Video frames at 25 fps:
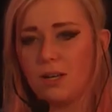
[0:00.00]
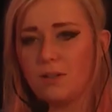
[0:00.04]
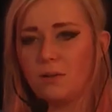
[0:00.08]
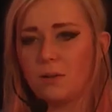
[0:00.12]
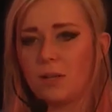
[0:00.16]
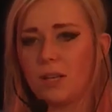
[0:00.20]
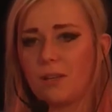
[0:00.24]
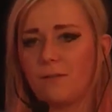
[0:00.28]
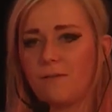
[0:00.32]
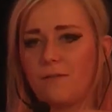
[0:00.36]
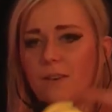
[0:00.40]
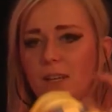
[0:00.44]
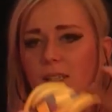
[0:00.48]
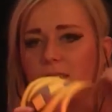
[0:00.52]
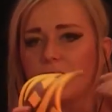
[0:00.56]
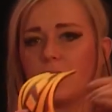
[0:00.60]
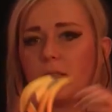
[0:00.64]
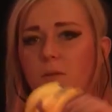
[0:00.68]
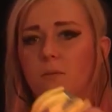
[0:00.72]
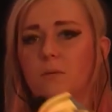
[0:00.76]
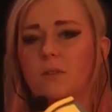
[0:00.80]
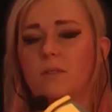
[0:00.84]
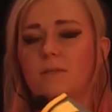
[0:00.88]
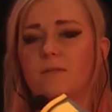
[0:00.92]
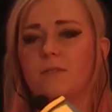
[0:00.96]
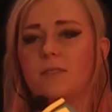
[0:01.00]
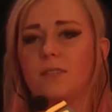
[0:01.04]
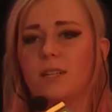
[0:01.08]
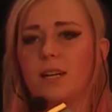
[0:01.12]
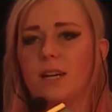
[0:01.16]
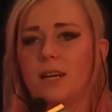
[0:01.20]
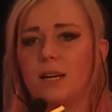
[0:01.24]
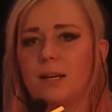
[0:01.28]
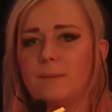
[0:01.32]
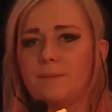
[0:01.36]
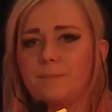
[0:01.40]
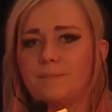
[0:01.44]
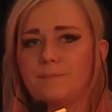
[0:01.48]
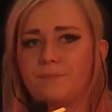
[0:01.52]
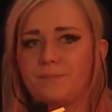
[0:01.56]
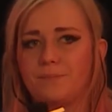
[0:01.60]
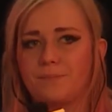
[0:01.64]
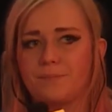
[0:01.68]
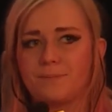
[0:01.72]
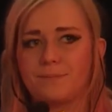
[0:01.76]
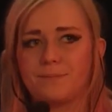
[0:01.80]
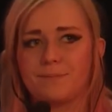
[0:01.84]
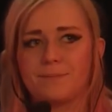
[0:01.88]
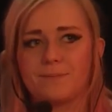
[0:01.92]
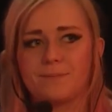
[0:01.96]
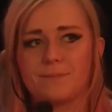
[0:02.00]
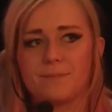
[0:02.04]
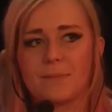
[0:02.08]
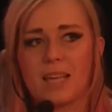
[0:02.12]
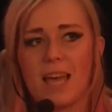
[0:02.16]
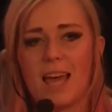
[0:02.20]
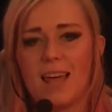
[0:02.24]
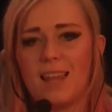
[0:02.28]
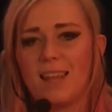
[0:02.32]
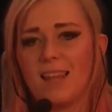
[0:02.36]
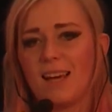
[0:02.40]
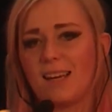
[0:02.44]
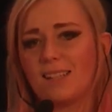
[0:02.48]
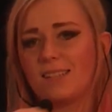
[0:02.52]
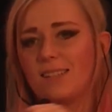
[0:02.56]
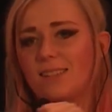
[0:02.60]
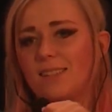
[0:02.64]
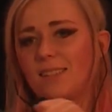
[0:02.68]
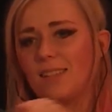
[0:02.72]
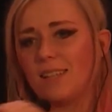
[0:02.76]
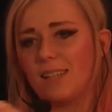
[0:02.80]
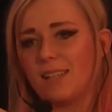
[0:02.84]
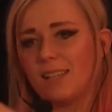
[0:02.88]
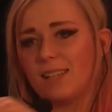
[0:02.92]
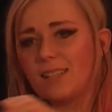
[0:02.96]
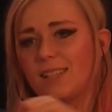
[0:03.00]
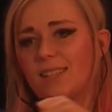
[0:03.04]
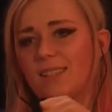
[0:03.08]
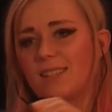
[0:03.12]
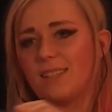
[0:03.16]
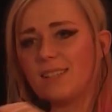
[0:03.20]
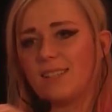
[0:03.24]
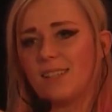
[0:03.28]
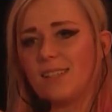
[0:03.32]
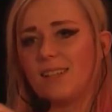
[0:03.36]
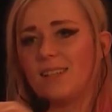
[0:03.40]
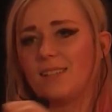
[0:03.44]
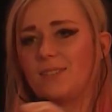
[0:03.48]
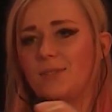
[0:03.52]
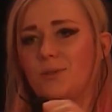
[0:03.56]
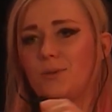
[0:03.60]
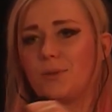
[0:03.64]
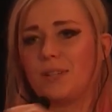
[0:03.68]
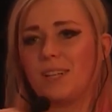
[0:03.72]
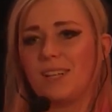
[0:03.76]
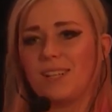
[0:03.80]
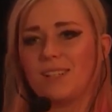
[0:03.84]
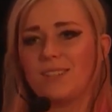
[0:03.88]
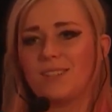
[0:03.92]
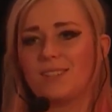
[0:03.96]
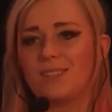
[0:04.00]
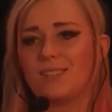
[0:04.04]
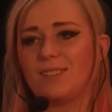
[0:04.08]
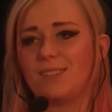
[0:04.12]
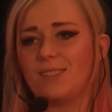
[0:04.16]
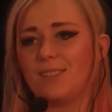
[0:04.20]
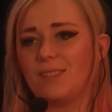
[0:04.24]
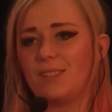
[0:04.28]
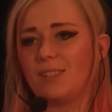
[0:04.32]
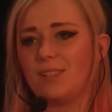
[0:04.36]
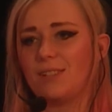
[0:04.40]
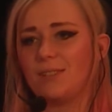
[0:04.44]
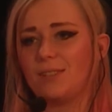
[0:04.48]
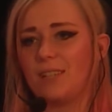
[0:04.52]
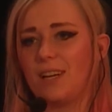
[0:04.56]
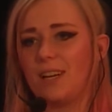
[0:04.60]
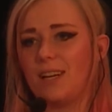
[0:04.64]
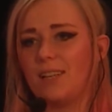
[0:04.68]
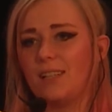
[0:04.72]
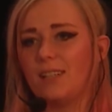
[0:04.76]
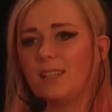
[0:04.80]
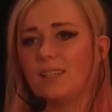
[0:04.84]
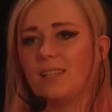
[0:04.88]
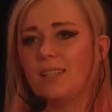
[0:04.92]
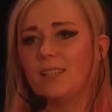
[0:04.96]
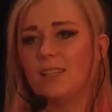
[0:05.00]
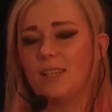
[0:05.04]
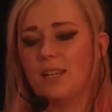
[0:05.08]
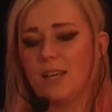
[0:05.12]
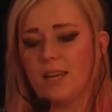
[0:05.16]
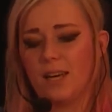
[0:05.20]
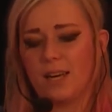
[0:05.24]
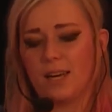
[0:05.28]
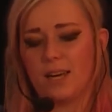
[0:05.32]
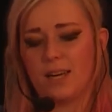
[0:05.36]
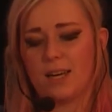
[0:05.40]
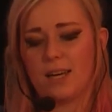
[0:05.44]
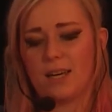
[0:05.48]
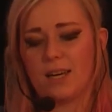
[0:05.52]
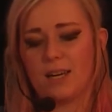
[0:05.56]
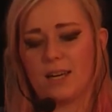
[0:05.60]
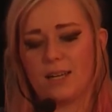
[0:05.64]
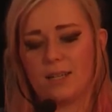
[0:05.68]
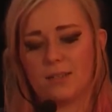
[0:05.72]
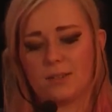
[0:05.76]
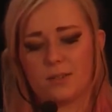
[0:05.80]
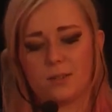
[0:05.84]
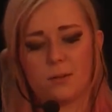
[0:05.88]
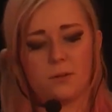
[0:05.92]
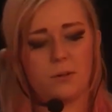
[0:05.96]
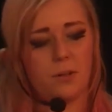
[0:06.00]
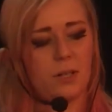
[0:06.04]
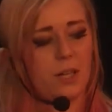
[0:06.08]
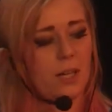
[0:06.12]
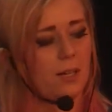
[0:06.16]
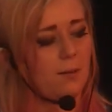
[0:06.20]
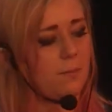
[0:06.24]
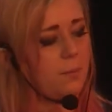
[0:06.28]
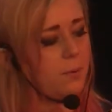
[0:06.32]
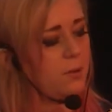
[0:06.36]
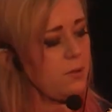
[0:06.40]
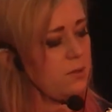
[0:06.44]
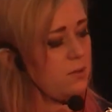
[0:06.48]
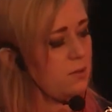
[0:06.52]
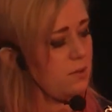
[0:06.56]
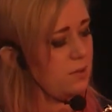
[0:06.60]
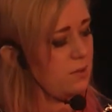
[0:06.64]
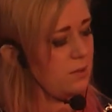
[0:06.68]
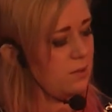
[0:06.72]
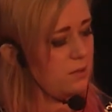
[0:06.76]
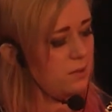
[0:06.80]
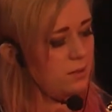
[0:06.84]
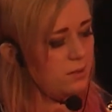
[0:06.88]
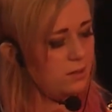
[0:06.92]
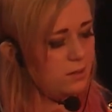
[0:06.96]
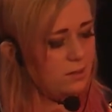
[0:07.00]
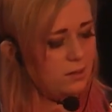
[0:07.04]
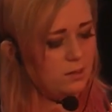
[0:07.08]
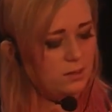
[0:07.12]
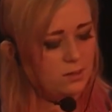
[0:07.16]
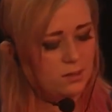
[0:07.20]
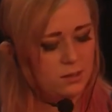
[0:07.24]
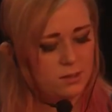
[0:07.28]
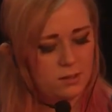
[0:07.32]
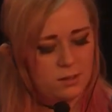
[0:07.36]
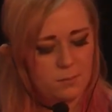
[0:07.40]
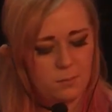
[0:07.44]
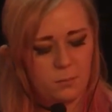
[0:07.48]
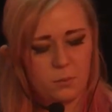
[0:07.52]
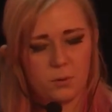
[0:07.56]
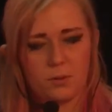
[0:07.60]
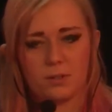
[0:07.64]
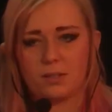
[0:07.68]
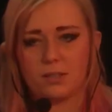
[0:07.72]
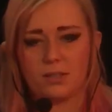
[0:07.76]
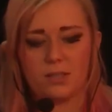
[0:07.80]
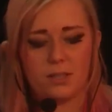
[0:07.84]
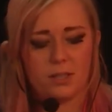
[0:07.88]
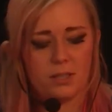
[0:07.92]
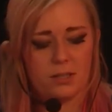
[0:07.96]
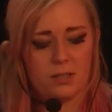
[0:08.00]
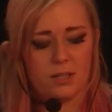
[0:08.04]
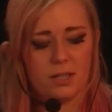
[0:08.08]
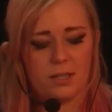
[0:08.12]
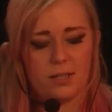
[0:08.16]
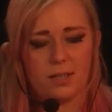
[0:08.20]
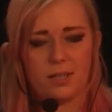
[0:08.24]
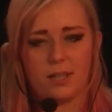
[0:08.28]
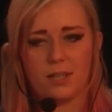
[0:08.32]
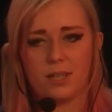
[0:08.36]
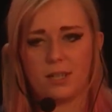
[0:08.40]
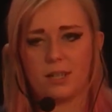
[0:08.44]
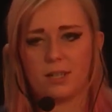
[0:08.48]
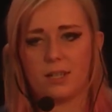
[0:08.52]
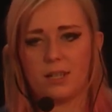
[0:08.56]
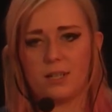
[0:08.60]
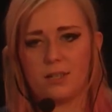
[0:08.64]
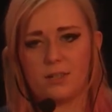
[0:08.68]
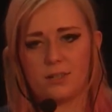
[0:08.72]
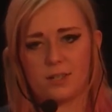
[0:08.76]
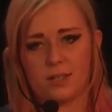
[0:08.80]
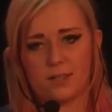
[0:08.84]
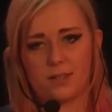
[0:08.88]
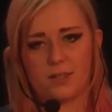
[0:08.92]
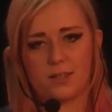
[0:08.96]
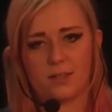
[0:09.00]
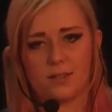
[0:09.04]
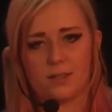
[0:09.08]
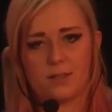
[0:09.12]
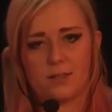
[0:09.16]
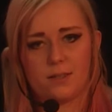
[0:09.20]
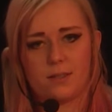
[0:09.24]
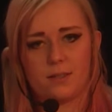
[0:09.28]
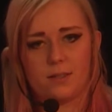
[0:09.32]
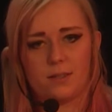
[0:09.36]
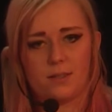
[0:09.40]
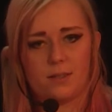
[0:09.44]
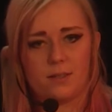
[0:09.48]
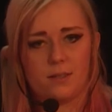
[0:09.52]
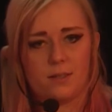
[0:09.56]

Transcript: you can fix it with the elastic strings, you know that? So you can put it here and just